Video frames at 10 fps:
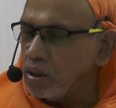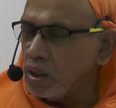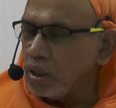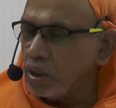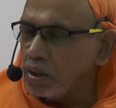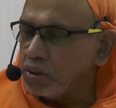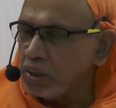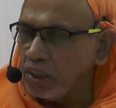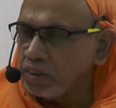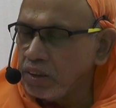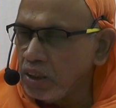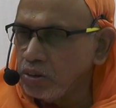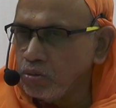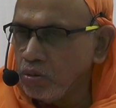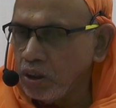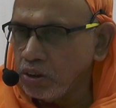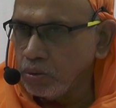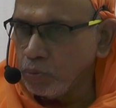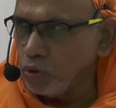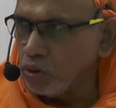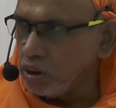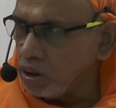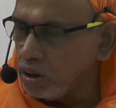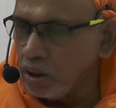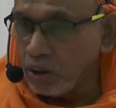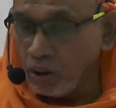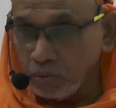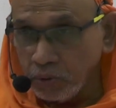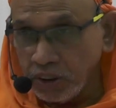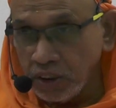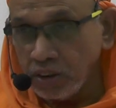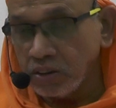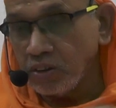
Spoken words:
And Shastras do not support it. A wrong message has